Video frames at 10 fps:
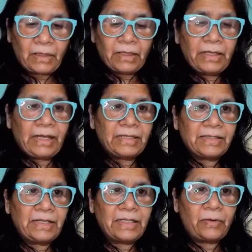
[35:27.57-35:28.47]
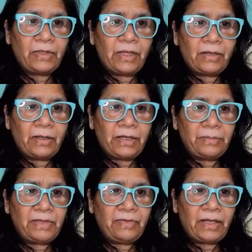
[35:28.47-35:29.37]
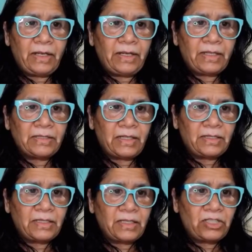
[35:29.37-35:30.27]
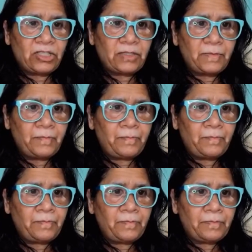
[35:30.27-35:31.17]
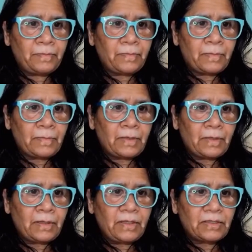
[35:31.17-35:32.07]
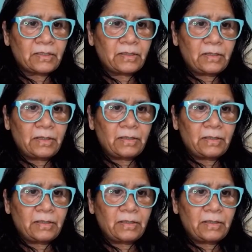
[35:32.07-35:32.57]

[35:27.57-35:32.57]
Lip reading: data sets out there. Let me find data set search. It's okay.